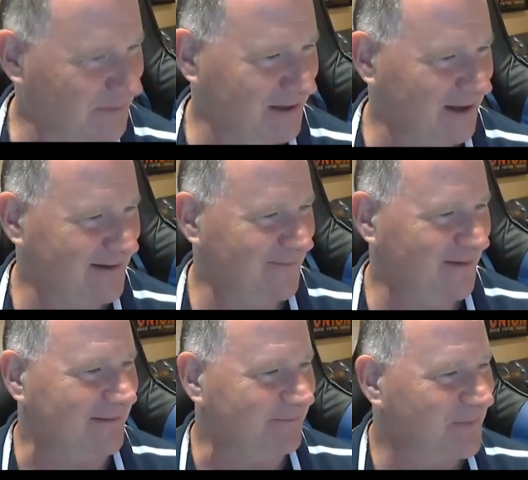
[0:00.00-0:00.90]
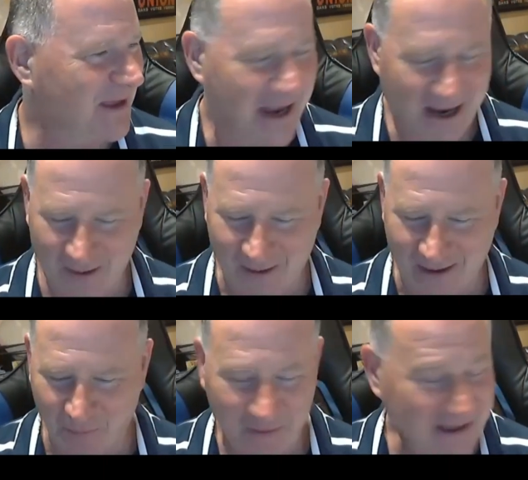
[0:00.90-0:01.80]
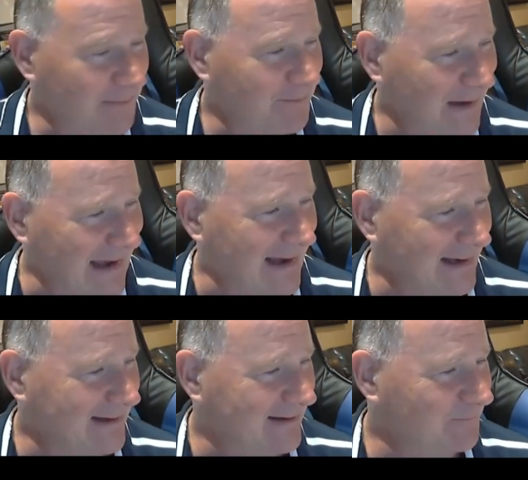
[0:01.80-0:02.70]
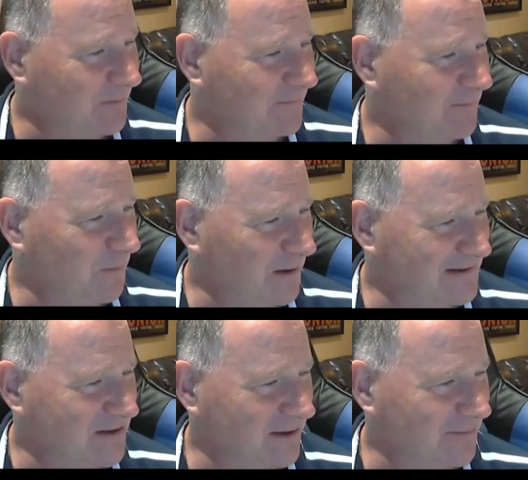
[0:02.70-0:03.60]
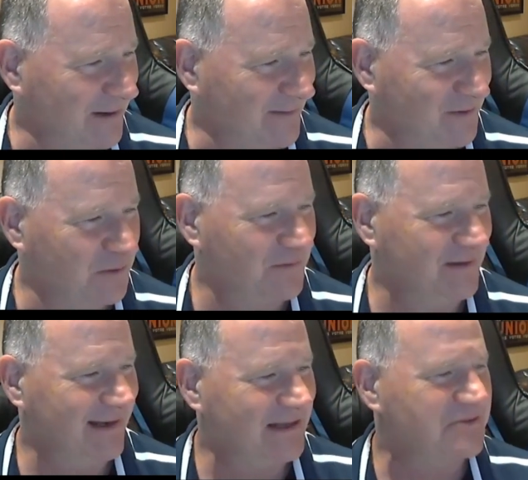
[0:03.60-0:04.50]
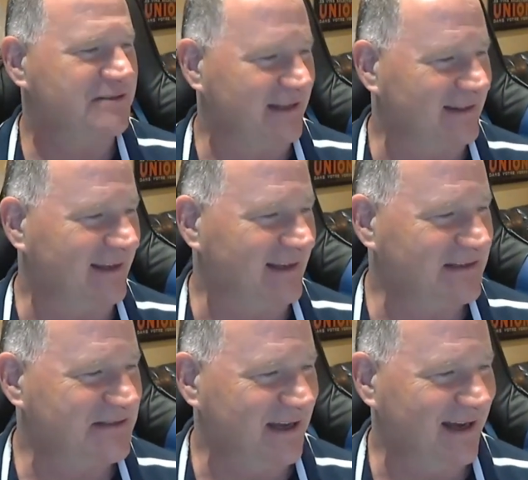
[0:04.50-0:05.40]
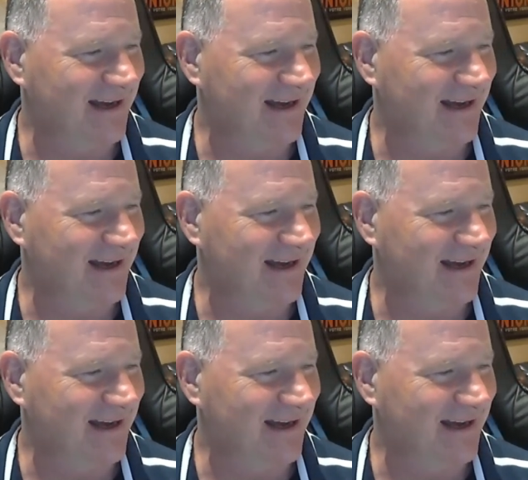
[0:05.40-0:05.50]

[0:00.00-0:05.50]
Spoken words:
be a lot of fun. All right, when we come back, we want to talk about a few interesting things.